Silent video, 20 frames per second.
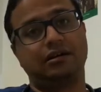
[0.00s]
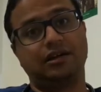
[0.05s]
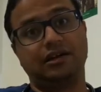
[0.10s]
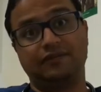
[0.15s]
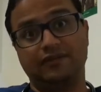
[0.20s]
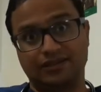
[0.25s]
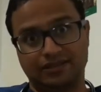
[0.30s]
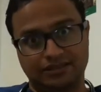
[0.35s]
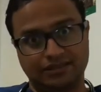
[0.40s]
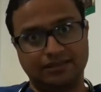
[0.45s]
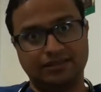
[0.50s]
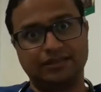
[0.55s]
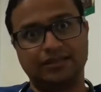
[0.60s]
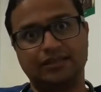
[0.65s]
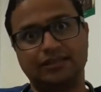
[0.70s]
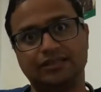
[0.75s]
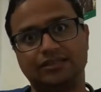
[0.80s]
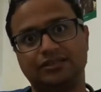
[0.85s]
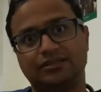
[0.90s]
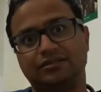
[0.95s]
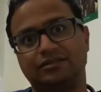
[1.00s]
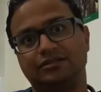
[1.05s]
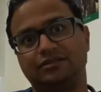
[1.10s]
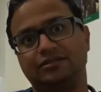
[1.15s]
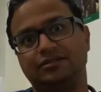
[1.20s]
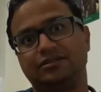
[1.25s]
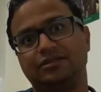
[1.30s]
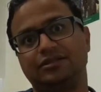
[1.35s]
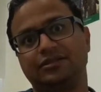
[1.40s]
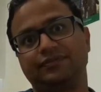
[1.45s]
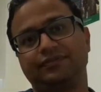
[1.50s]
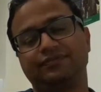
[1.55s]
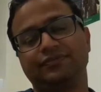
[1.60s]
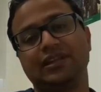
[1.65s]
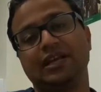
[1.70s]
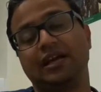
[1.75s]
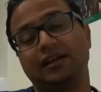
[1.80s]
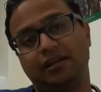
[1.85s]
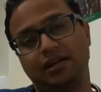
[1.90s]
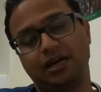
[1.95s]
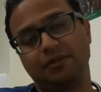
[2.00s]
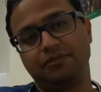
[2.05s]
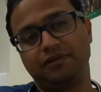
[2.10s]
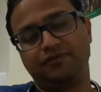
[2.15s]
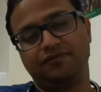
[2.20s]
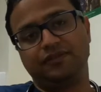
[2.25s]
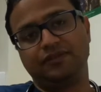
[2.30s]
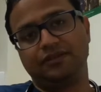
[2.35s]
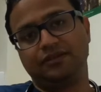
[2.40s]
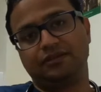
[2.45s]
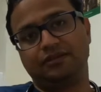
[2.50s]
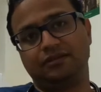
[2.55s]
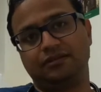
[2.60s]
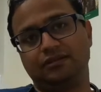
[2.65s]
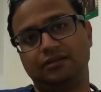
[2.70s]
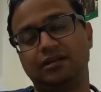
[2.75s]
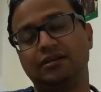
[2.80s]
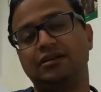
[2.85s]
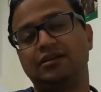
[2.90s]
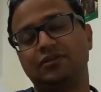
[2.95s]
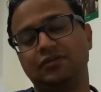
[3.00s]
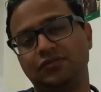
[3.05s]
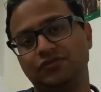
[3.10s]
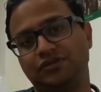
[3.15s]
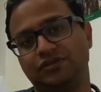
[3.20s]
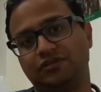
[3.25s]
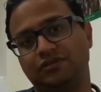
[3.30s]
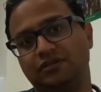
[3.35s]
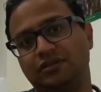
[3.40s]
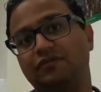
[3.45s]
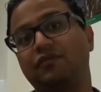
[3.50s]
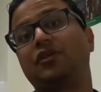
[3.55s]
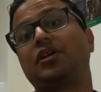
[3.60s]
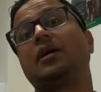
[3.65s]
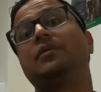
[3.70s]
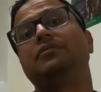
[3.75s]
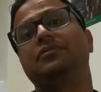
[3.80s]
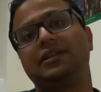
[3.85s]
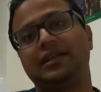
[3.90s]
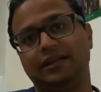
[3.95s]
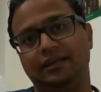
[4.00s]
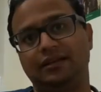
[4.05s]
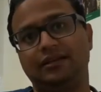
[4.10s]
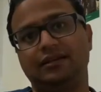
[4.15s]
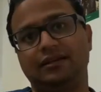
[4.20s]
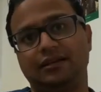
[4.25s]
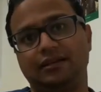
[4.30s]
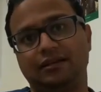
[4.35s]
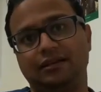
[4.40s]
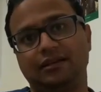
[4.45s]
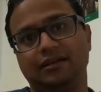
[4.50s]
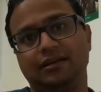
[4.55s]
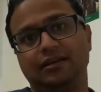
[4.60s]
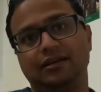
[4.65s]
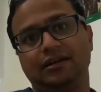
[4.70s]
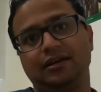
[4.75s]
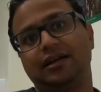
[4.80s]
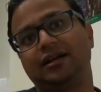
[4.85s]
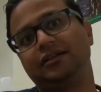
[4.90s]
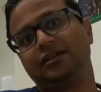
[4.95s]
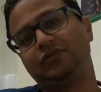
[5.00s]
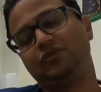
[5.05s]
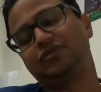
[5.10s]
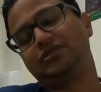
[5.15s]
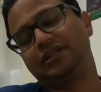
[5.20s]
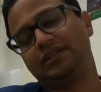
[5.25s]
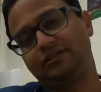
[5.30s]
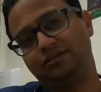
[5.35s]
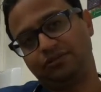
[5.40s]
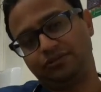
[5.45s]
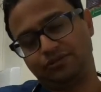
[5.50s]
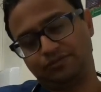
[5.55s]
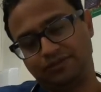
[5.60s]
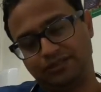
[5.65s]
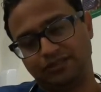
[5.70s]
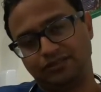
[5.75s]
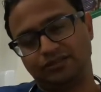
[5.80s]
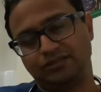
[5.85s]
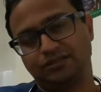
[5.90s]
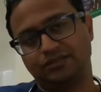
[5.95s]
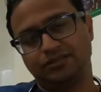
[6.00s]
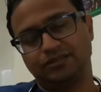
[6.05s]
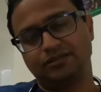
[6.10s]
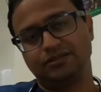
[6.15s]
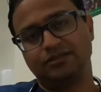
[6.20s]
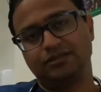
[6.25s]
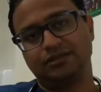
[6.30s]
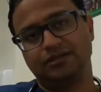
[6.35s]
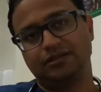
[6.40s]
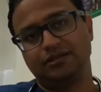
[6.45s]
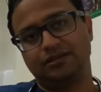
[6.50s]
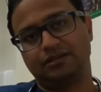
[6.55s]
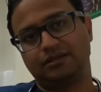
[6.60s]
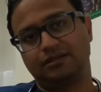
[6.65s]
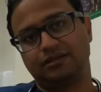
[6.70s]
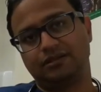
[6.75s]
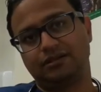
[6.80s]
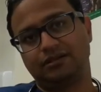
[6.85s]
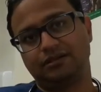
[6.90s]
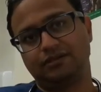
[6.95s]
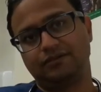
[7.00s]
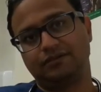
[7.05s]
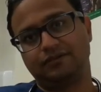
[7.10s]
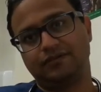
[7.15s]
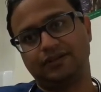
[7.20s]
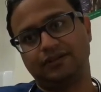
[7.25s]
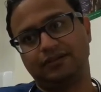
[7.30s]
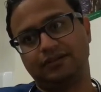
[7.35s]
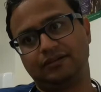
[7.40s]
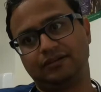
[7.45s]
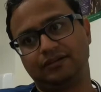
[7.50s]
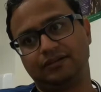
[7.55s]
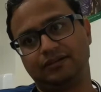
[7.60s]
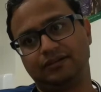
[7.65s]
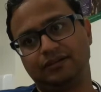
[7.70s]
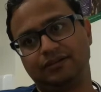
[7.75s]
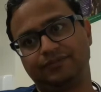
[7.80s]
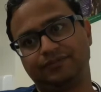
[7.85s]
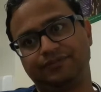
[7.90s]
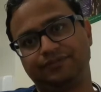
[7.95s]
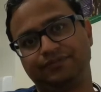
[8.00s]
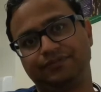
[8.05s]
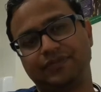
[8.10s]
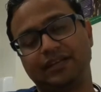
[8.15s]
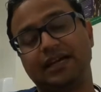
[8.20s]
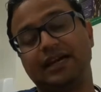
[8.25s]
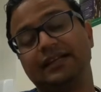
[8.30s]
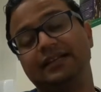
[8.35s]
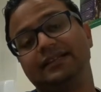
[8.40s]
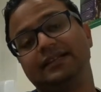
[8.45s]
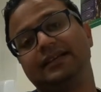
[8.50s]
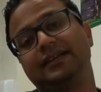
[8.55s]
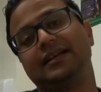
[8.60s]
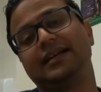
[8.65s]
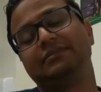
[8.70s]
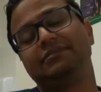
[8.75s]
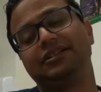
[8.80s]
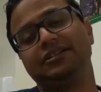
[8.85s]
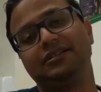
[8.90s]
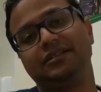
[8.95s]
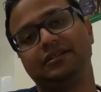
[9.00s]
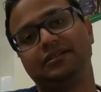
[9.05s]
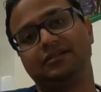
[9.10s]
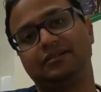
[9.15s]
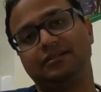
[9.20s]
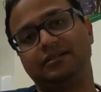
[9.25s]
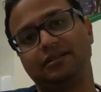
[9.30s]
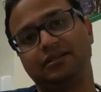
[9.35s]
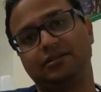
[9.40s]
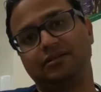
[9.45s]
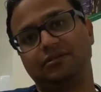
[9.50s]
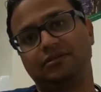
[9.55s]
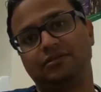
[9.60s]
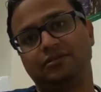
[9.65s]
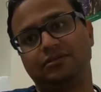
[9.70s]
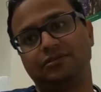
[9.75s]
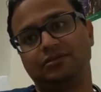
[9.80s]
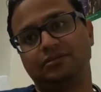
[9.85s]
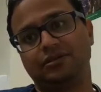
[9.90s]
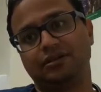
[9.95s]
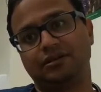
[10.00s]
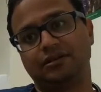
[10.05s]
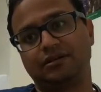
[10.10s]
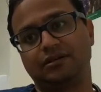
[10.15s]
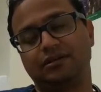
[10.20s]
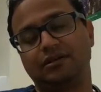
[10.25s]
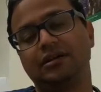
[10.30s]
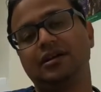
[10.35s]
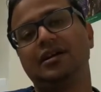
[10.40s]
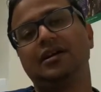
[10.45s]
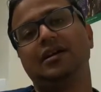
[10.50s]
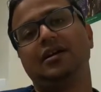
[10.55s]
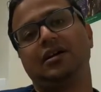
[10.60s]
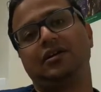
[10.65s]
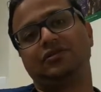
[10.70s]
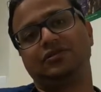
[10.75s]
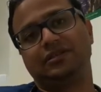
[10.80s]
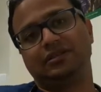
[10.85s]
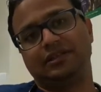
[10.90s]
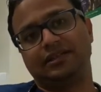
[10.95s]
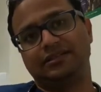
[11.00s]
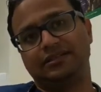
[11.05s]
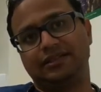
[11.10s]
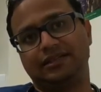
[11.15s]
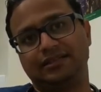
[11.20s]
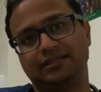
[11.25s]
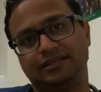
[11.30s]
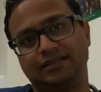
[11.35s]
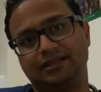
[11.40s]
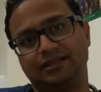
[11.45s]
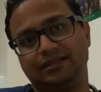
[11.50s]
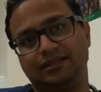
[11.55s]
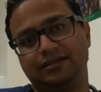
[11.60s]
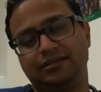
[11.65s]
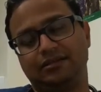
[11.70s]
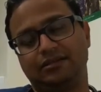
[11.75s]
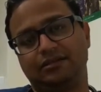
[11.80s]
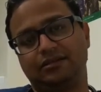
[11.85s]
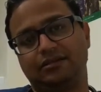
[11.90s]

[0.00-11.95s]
investigations, and come up with a conclusion of what I'm thinking, and then you send to specialist whether anything can be done, or is there anything